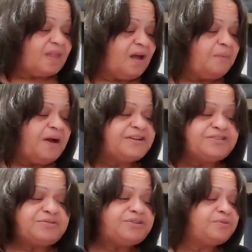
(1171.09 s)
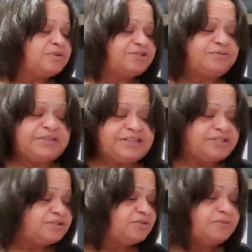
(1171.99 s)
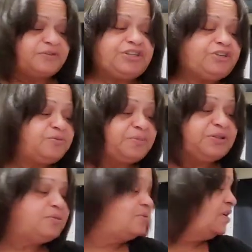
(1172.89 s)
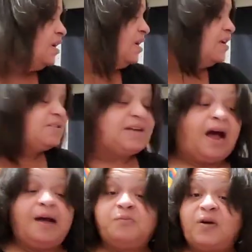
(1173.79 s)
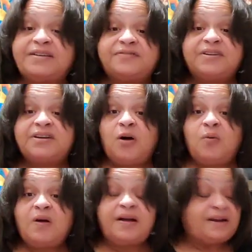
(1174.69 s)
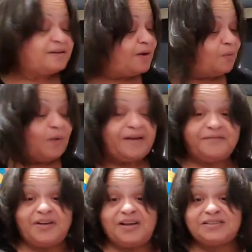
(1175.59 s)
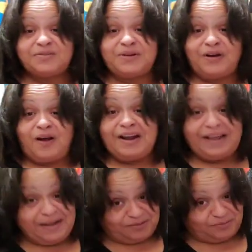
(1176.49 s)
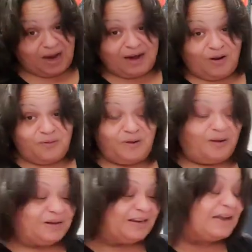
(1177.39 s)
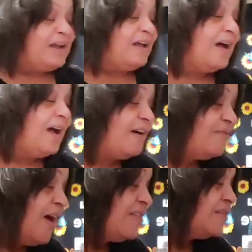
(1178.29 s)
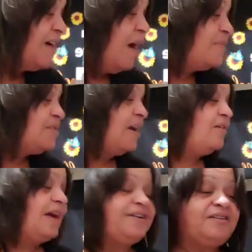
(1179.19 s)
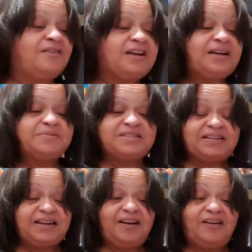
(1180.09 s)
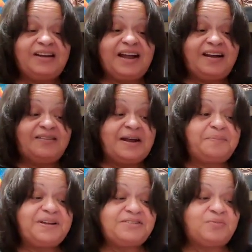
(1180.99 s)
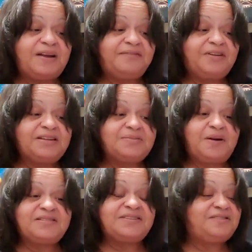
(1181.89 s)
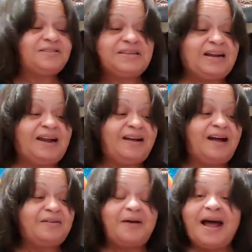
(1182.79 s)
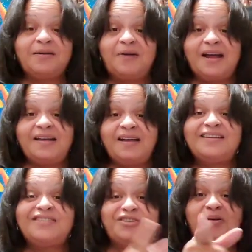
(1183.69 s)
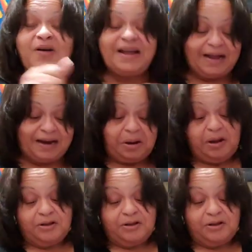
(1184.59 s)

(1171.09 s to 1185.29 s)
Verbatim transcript: All right, you do what you need to do for you, boo. Time waits for no one, and don't wait for us, sweetheart. It keeps right on rolling. Uh, Father Time is like, okay, you gonna keep sitting there on that on that bench waiting for this person. You see, they ain't got no act right yet. Yeah, you go ahead.